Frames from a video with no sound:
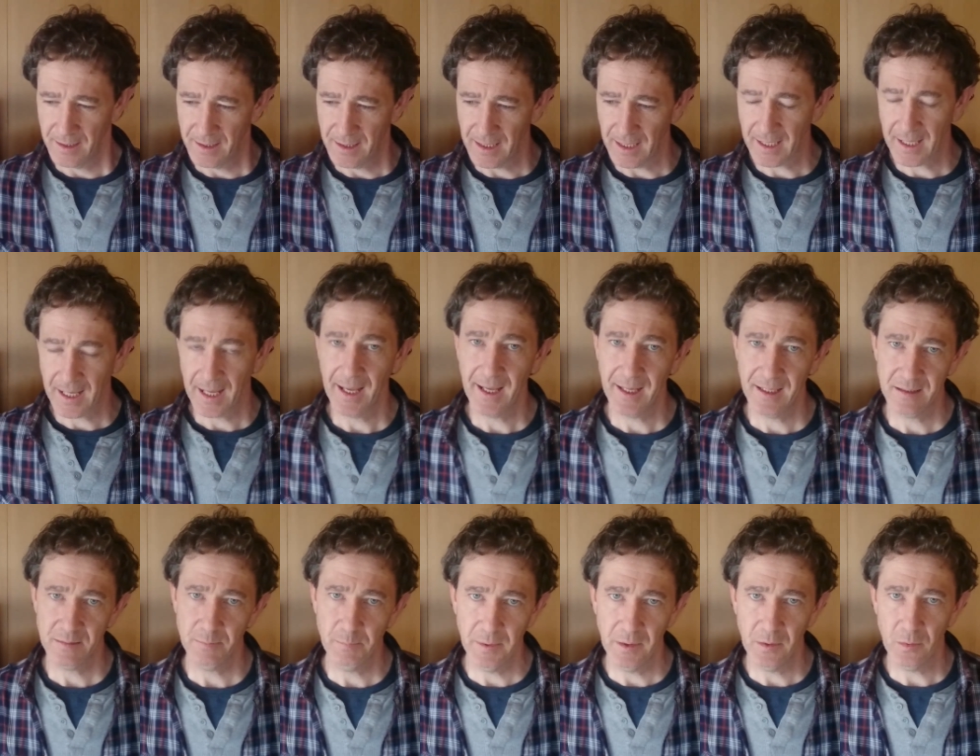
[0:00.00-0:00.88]
they
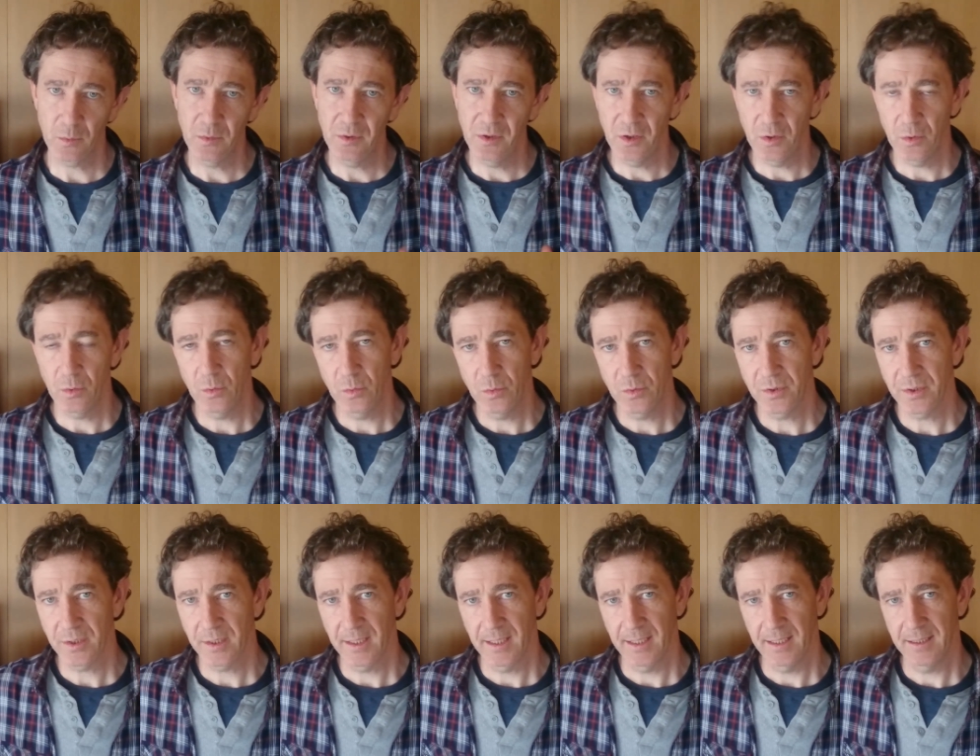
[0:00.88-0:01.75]
can't be
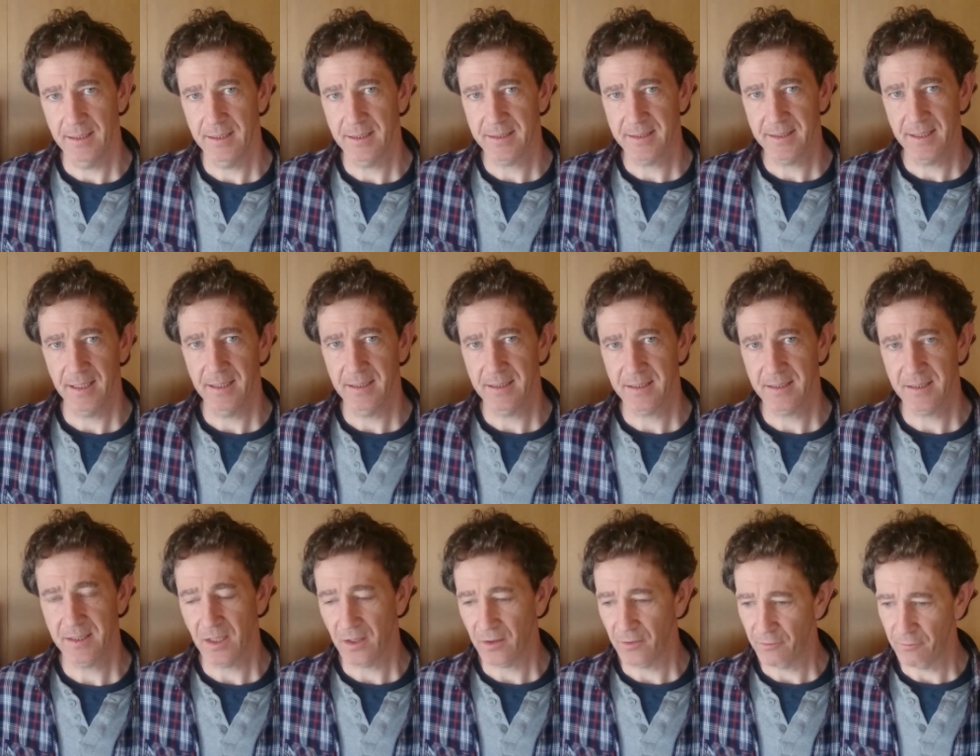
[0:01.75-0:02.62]
renewed in the
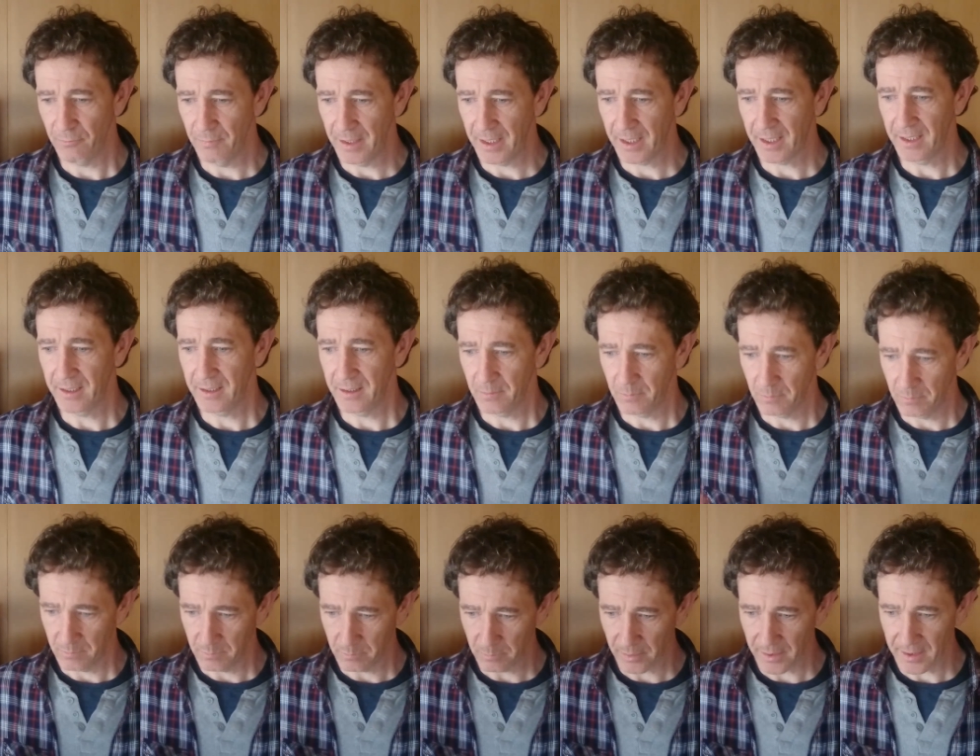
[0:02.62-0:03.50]
sense of making
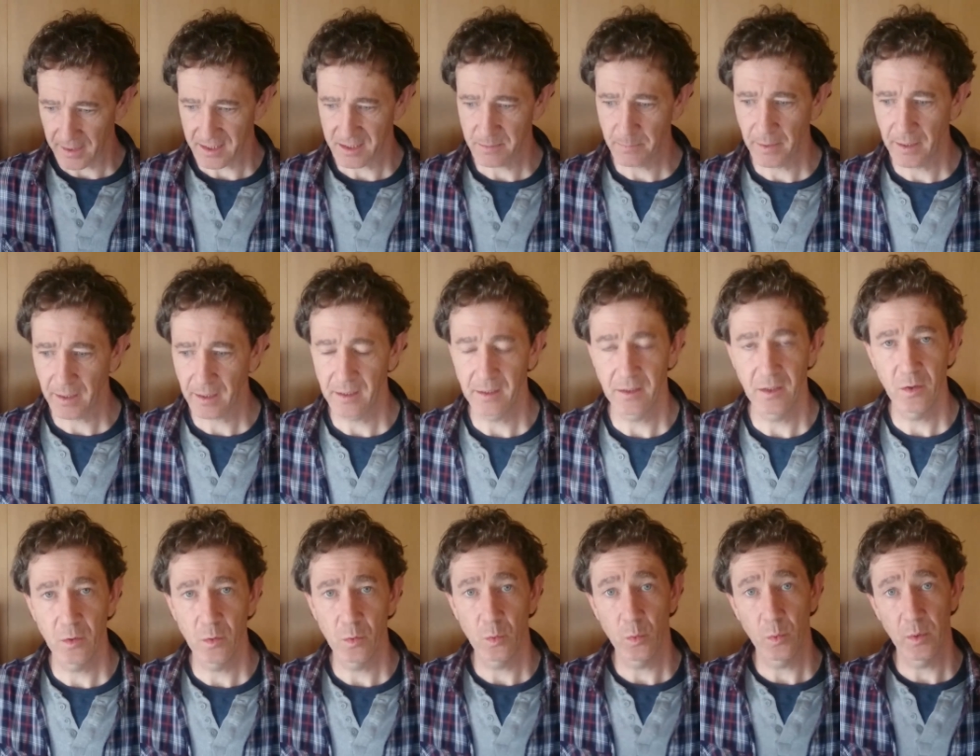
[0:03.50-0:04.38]
them brand spanking
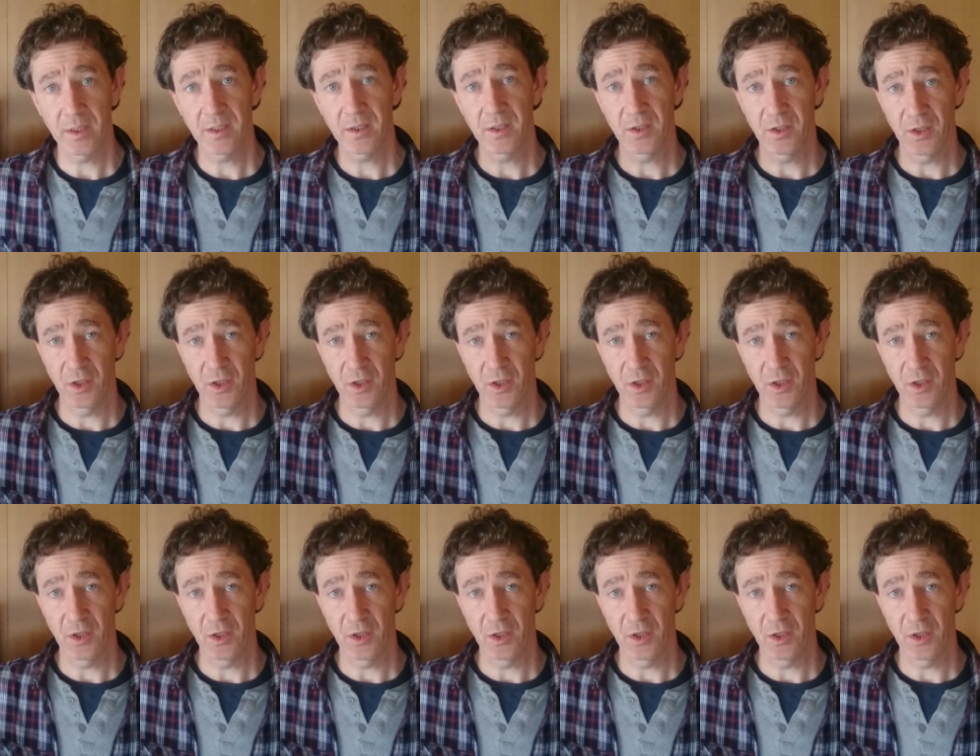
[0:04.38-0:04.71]
new with